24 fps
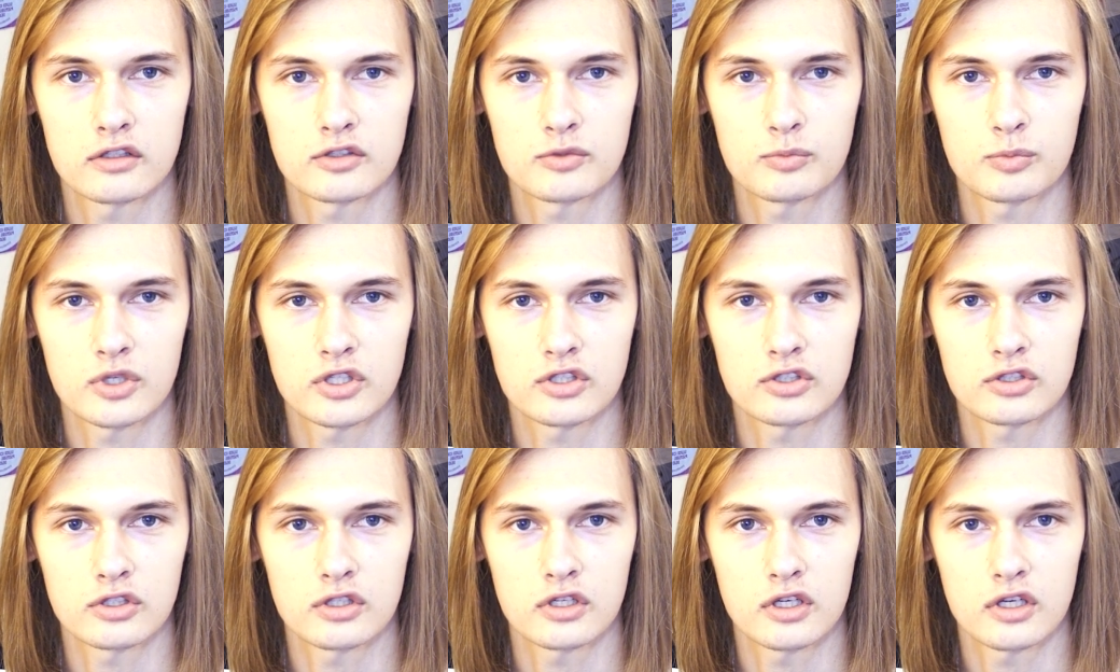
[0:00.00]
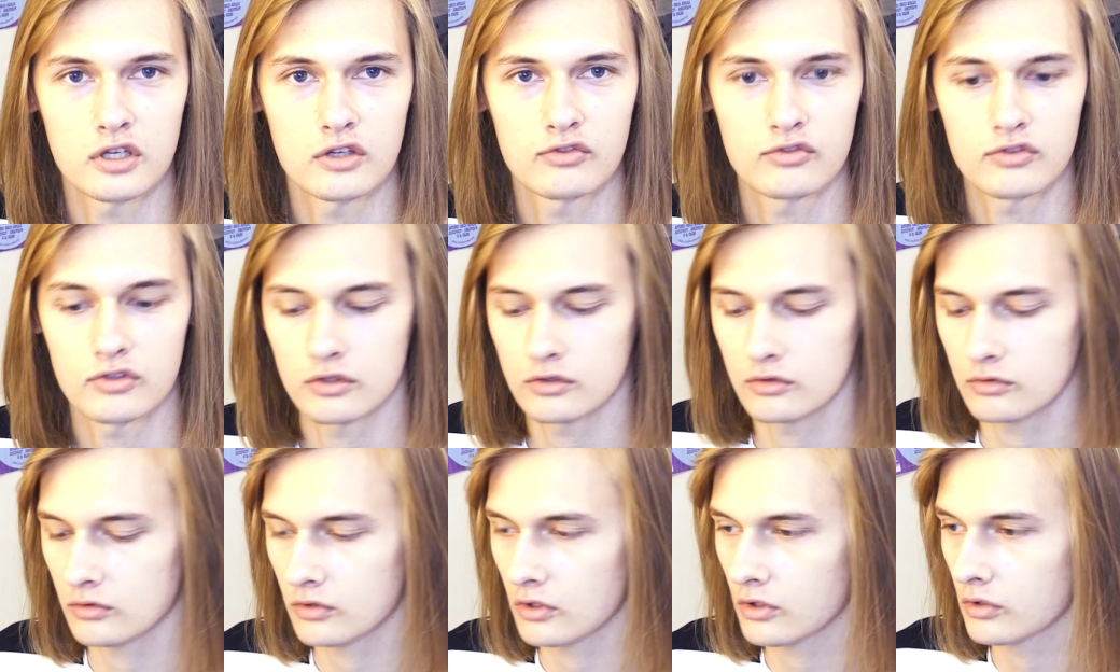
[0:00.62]
especially if
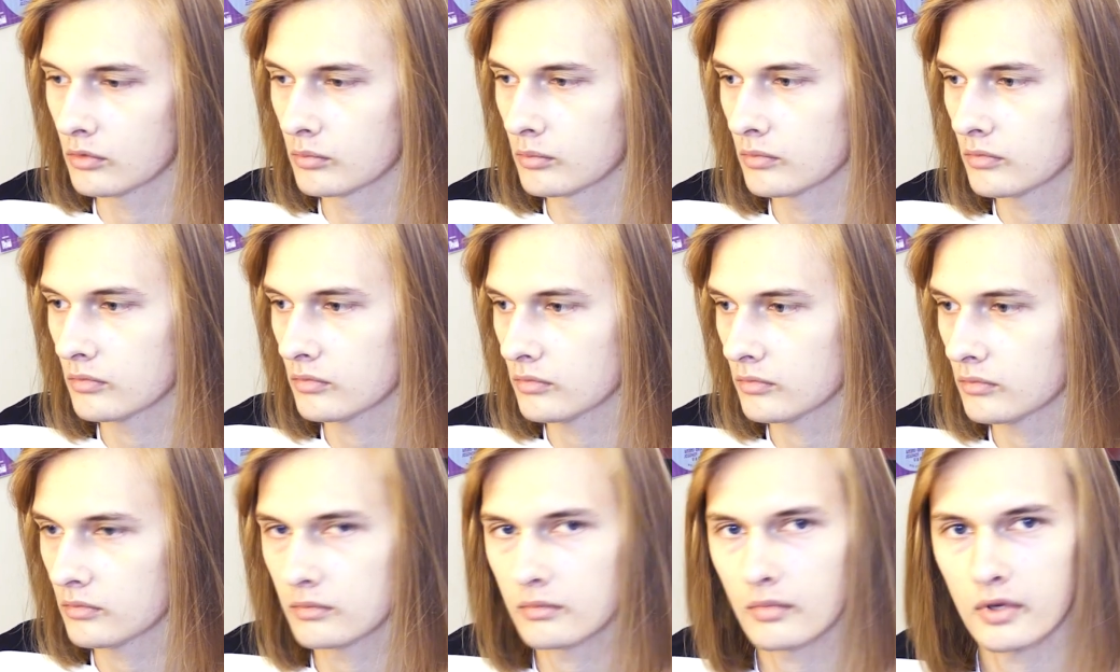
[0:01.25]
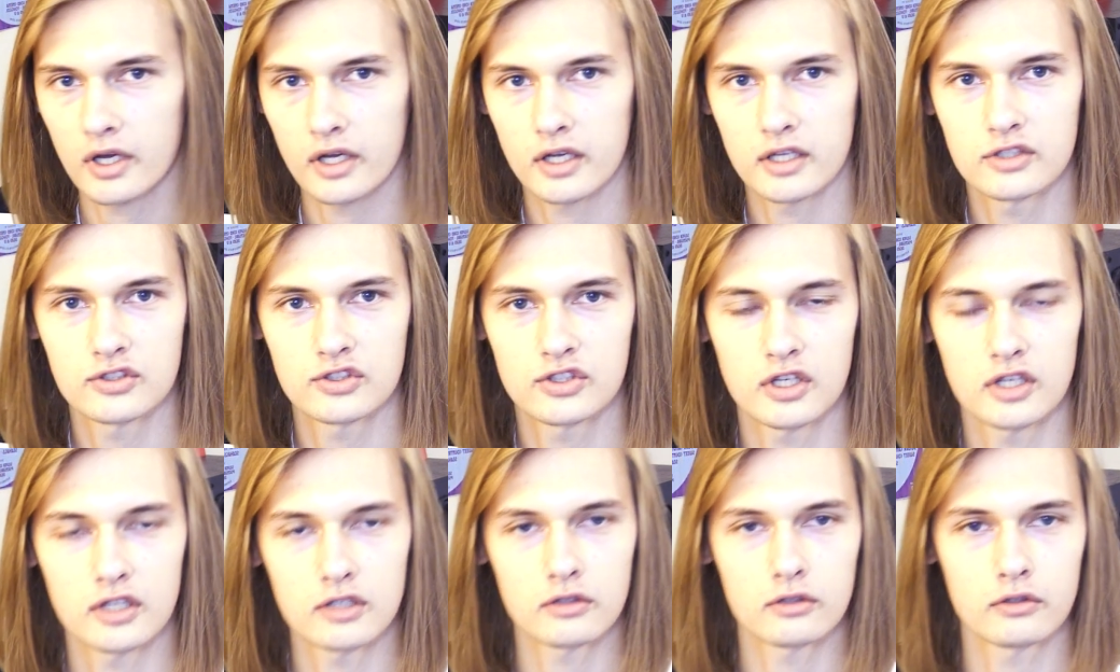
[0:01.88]
you know my
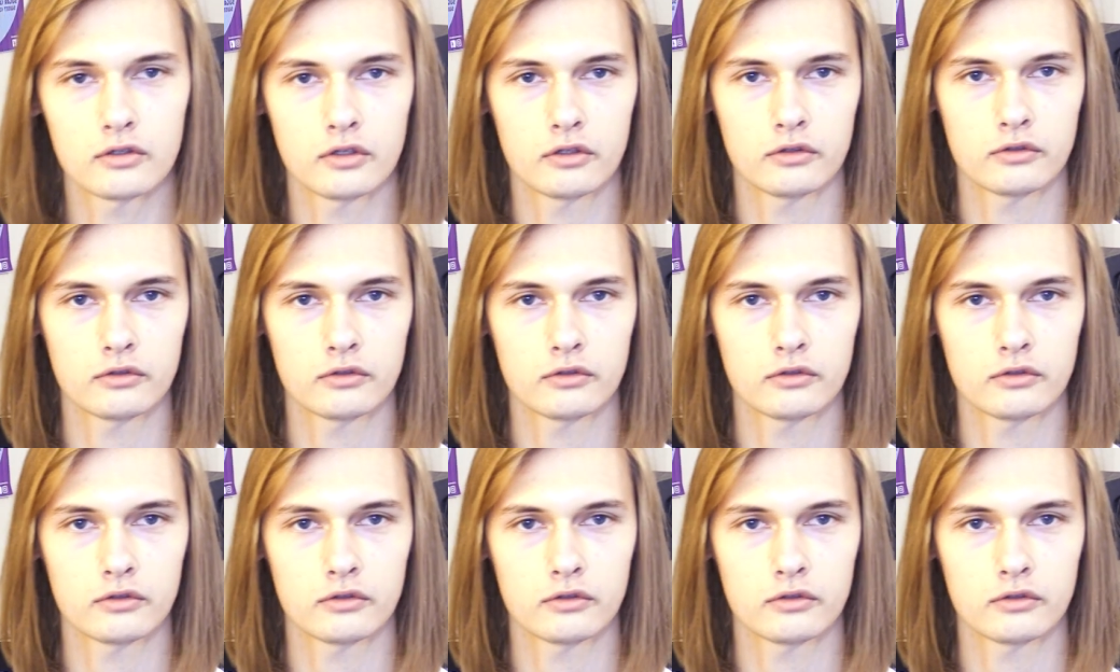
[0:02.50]
channel